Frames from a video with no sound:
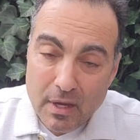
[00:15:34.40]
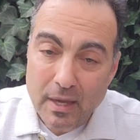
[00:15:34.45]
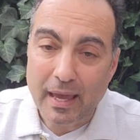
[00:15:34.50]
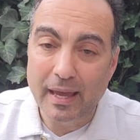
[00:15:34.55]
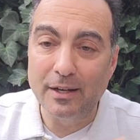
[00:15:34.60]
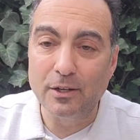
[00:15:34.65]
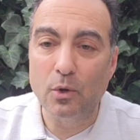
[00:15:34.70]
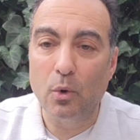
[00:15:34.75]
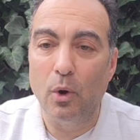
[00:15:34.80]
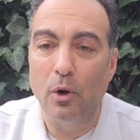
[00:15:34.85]

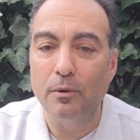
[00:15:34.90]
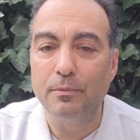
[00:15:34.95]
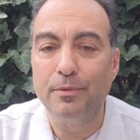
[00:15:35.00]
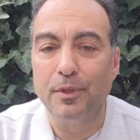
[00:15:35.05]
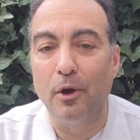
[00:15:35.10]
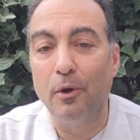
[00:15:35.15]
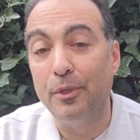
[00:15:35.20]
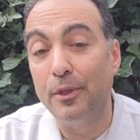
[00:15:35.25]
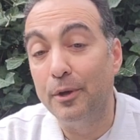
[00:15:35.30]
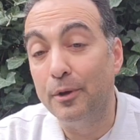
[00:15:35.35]
end quote,
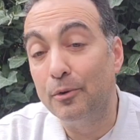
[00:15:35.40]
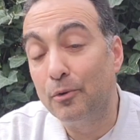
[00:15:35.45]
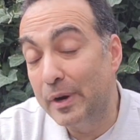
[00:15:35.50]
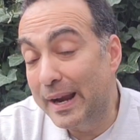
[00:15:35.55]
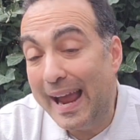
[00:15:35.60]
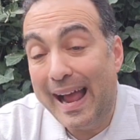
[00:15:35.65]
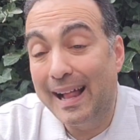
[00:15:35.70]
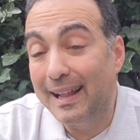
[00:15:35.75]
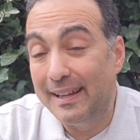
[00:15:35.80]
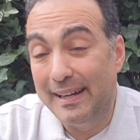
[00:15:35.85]
though the
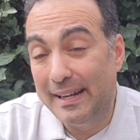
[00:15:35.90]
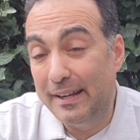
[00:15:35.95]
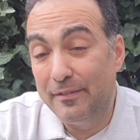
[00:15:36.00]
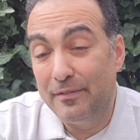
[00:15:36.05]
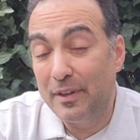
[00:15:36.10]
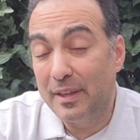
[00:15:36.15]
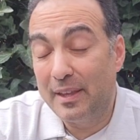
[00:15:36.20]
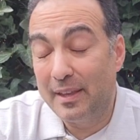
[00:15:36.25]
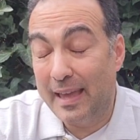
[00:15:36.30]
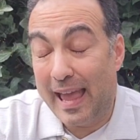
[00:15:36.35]
reality
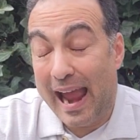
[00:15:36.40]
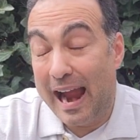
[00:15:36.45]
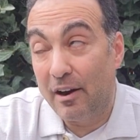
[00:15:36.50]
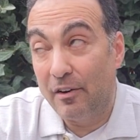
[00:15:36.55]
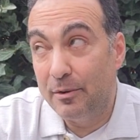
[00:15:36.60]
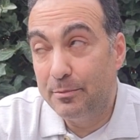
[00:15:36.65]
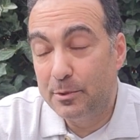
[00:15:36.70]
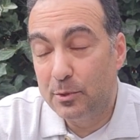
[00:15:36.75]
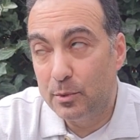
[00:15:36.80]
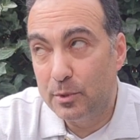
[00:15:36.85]
of the
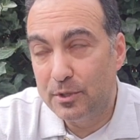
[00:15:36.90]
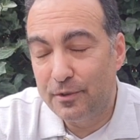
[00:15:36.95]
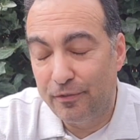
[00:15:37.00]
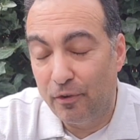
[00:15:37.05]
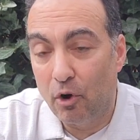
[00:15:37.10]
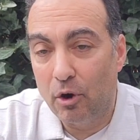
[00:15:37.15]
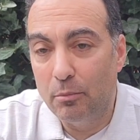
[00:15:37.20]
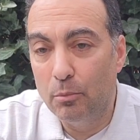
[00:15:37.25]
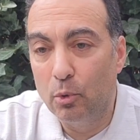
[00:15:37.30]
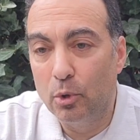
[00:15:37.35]
Caribs was
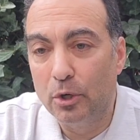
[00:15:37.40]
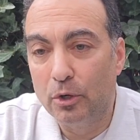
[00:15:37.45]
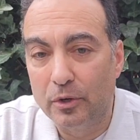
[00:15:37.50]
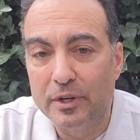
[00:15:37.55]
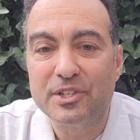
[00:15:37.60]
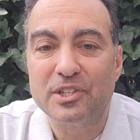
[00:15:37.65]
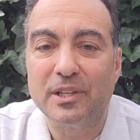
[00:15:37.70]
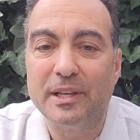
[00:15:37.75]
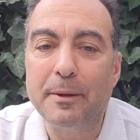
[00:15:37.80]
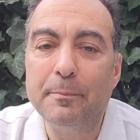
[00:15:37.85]
far more
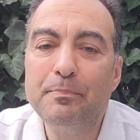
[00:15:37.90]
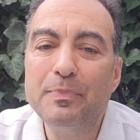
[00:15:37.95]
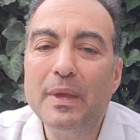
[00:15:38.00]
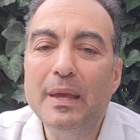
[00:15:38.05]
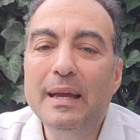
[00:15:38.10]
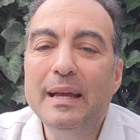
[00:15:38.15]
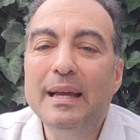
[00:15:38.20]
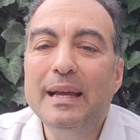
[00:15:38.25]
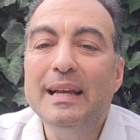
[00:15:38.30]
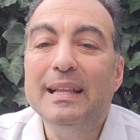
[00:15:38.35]
grisly.
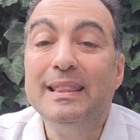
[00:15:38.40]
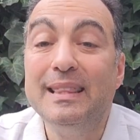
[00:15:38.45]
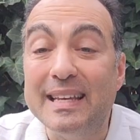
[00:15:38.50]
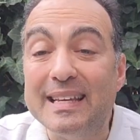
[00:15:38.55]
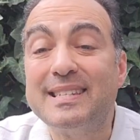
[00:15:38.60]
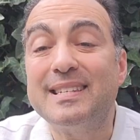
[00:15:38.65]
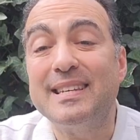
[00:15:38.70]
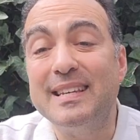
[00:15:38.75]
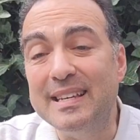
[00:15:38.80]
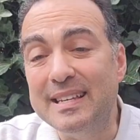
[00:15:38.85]

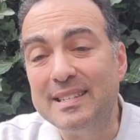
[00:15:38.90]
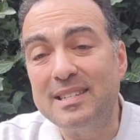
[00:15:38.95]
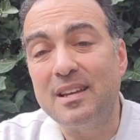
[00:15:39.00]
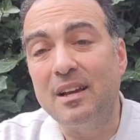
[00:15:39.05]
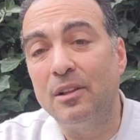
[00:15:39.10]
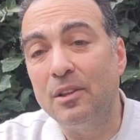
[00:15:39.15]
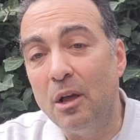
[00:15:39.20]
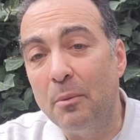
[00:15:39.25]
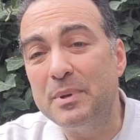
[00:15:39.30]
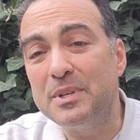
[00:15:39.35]
This is
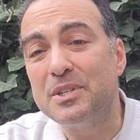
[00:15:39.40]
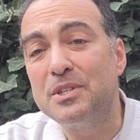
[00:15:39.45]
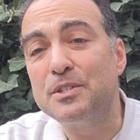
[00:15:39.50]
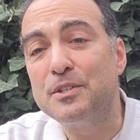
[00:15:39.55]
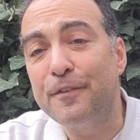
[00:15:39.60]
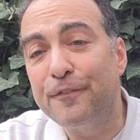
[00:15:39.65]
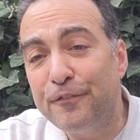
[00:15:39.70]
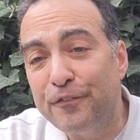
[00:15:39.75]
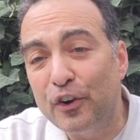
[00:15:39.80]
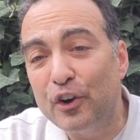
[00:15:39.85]

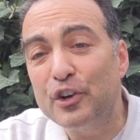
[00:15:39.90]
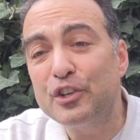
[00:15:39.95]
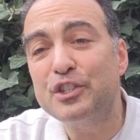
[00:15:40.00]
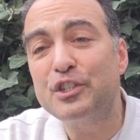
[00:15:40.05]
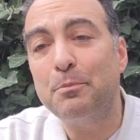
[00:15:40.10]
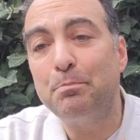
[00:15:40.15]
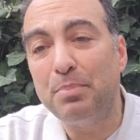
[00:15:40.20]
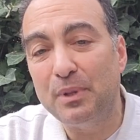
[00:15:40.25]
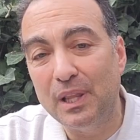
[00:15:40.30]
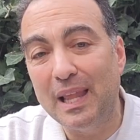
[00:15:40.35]
Columbus's
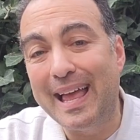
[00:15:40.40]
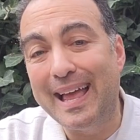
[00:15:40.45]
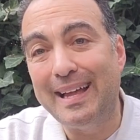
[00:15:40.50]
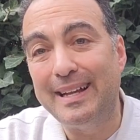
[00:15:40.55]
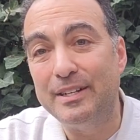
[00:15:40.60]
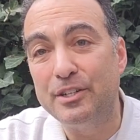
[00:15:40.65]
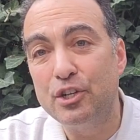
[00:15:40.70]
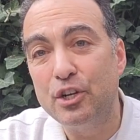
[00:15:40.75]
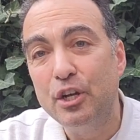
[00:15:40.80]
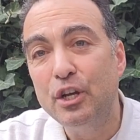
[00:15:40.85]
first
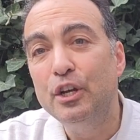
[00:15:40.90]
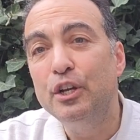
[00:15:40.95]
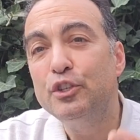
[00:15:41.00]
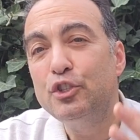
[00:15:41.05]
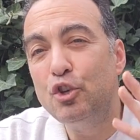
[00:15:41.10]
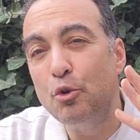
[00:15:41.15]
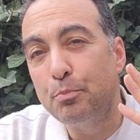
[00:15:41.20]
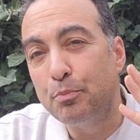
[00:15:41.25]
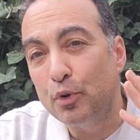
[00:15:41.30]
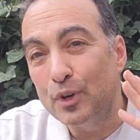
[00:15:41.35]
pledge
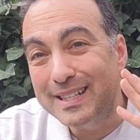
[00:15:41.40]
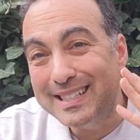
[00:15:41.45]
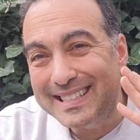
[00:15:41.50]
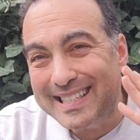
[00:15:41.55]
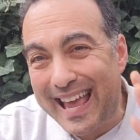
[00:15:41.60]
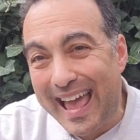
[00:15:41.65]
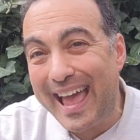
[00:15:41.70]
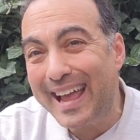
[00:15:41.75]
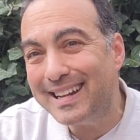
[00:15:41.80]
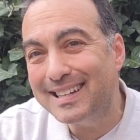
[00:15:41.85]
to
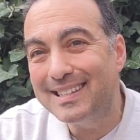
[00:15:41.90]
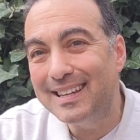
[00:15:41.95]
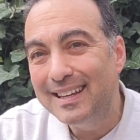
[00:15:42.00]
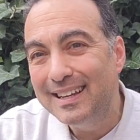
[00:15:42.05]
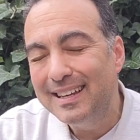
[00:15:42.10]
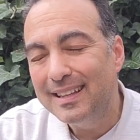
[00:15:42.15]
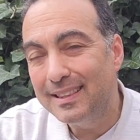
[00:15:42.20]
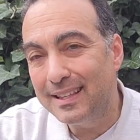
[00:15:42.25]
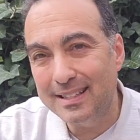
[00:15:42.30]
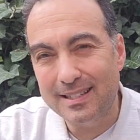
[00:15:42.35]
protect
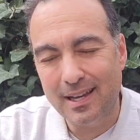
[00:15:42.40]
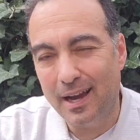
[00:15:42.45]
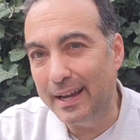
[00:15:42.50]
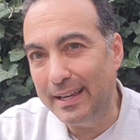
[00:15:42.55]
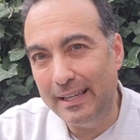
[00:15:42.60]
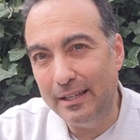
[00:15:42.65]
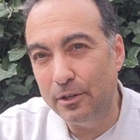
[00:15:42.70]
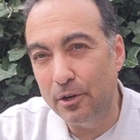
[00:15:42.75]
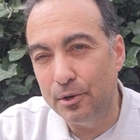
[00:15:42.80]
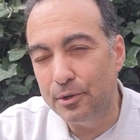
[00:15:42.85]
the
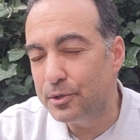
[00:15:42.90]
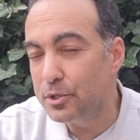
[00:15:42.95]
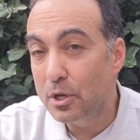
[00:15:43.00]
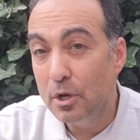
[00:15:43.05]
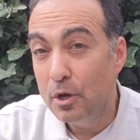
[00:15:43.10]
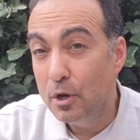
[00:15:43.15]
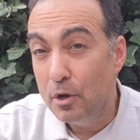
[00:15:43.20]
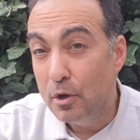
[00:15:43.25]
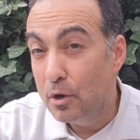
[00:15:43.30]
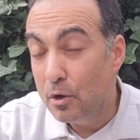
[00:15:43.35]
Taínos,
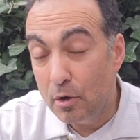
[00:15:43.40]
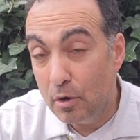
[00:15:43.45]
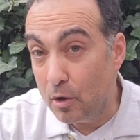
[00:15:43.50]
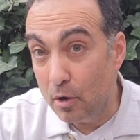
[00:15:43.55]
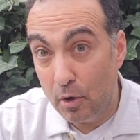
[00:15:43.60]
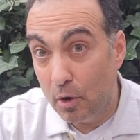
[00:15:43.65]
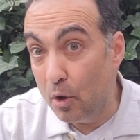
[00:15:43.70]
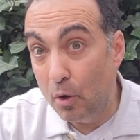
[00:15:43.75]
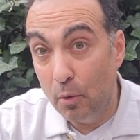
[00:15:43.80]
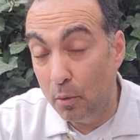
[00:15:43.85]

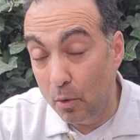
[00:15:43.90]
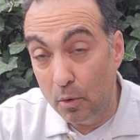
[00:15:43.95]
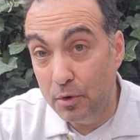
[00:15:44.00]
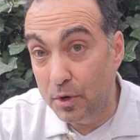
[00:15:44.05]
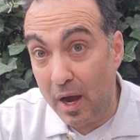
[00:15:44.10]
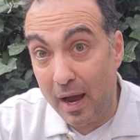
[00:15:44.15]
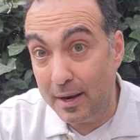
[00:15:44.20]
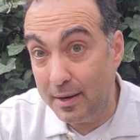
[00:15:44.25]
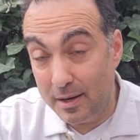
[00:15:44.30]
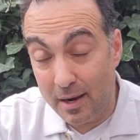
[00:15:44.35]

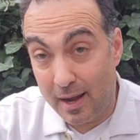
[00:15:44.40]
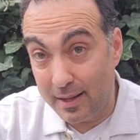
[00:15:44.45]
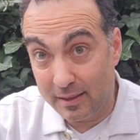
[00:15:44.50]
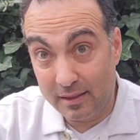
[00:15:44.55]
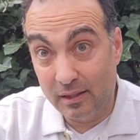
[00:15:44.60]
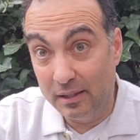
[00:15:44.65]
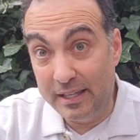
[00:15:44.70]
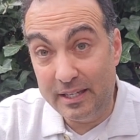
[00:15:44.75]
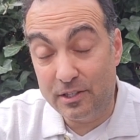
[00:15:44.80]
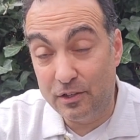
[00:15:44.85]

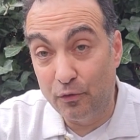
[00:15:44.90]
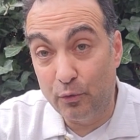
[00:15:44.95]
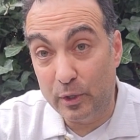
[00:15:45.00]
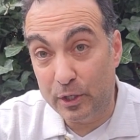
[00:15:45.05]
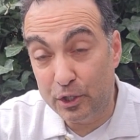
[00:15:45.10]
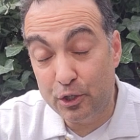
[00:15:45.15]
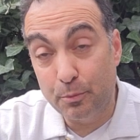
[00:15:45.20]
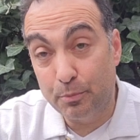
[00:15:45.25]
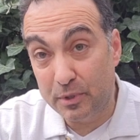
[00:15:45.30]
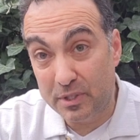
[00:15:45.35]
not the least of
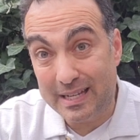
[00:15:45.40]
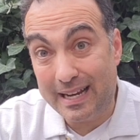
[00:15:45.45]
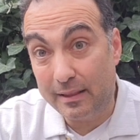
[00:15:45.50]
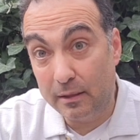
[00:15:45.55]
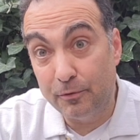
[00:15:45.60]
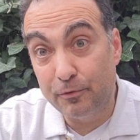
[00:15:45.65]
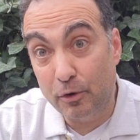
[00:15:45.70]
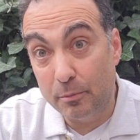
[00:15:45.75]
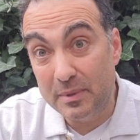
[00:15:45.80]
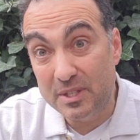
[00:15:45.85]
which to
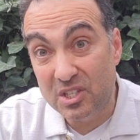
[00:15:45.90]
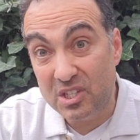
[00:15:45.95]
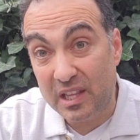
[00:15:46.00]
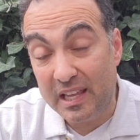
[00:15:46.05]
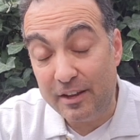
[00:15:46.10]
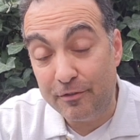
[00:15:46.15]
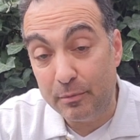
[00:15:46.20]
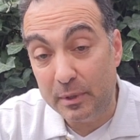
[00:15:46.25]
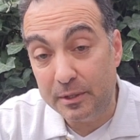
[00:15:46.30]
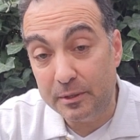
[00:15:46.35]
protect them from
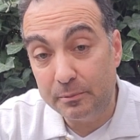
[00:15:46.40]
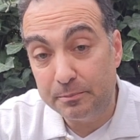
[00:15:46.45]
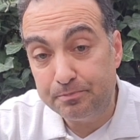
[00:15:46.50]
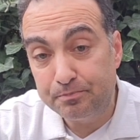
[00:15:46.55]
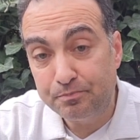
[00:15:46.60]
enslavement.